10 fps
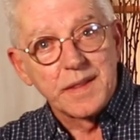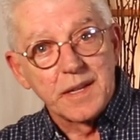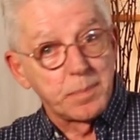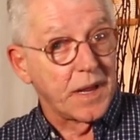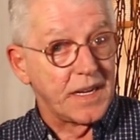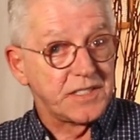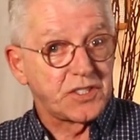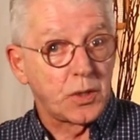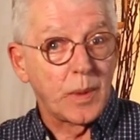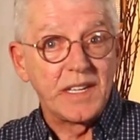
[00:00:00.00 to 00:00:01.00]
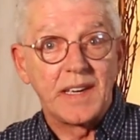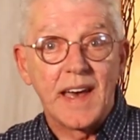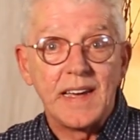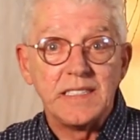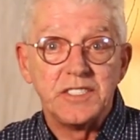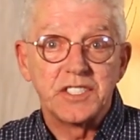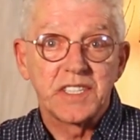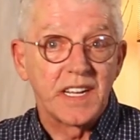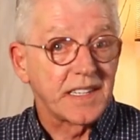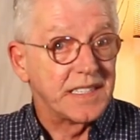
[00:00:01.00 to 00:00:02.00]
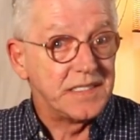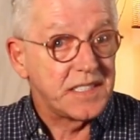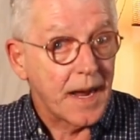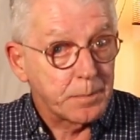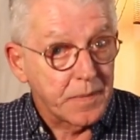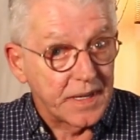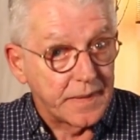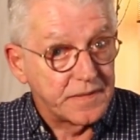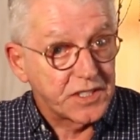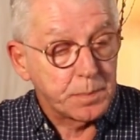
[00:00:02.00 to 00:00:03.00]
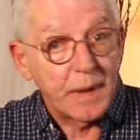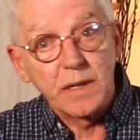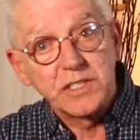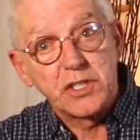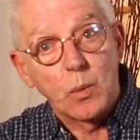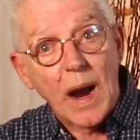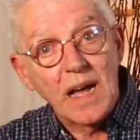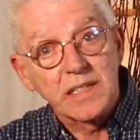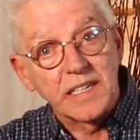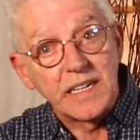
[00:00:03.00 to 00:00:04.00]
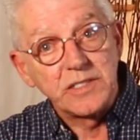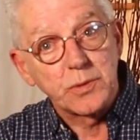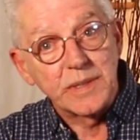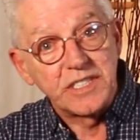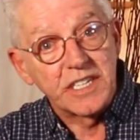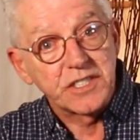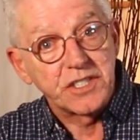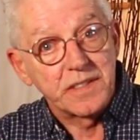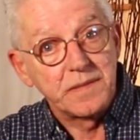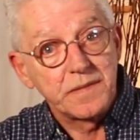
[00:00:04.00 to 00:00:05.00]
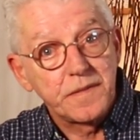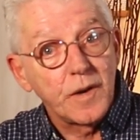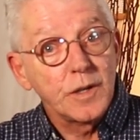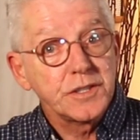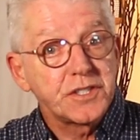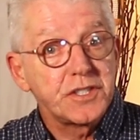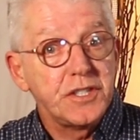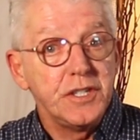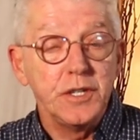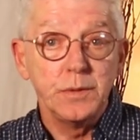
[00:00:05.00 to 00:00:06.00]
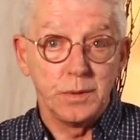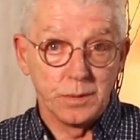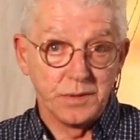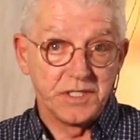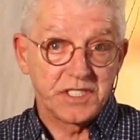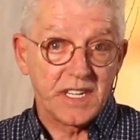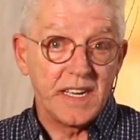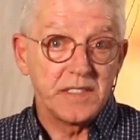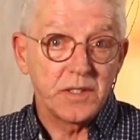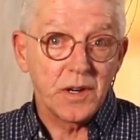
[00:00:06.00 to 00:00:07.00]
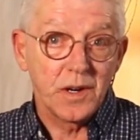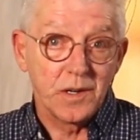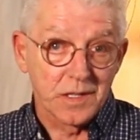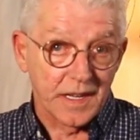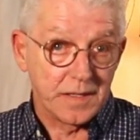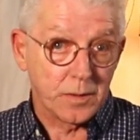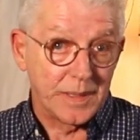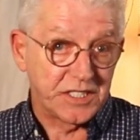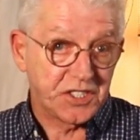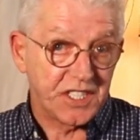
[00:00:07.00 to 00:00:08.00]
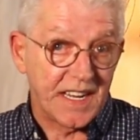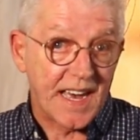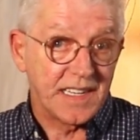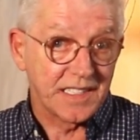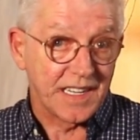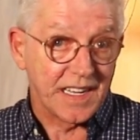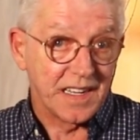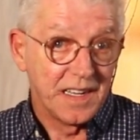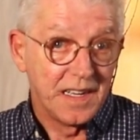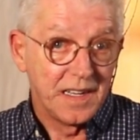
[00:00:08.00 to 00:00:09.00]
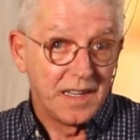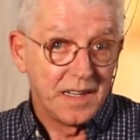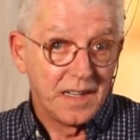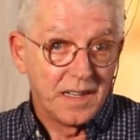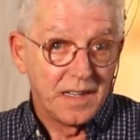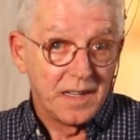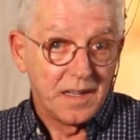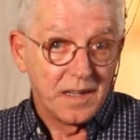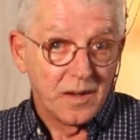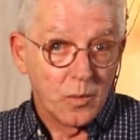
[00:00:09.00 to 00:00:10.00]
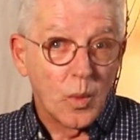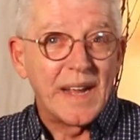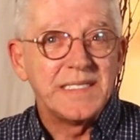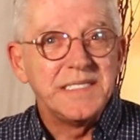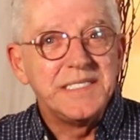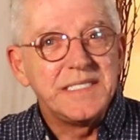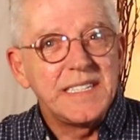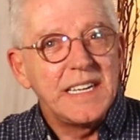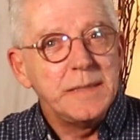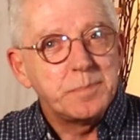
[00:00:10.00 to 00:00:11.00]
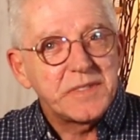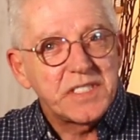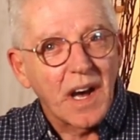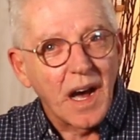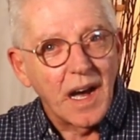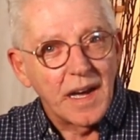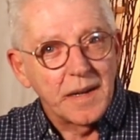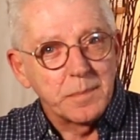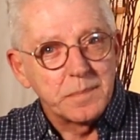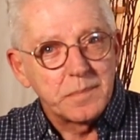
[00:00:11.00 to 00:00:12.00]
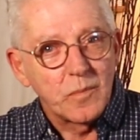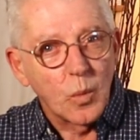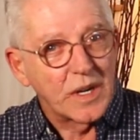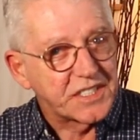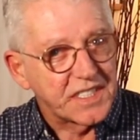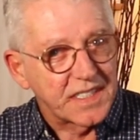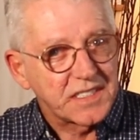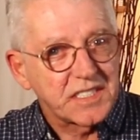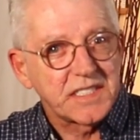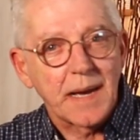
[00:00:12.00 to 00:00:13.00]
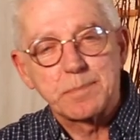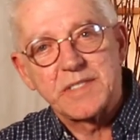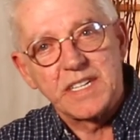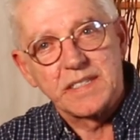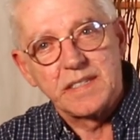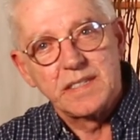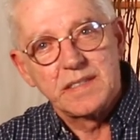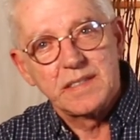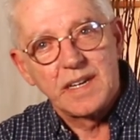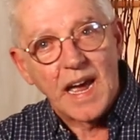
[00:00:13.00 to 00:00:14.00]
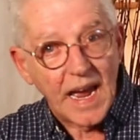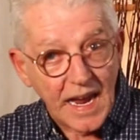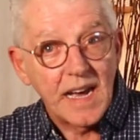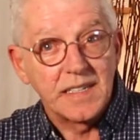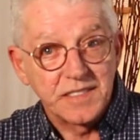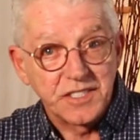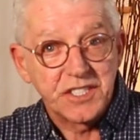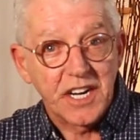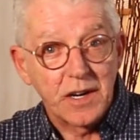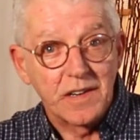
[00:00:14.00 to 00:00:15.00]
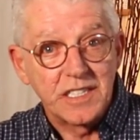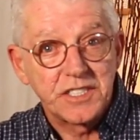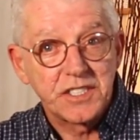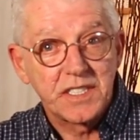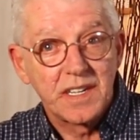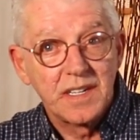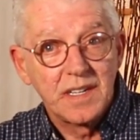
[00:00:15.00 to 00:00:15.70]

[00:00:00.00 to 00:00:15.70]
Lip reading: the place to engage the contemplative spirituality tradition first used in early Christianity, when deep time was accepted and cherished.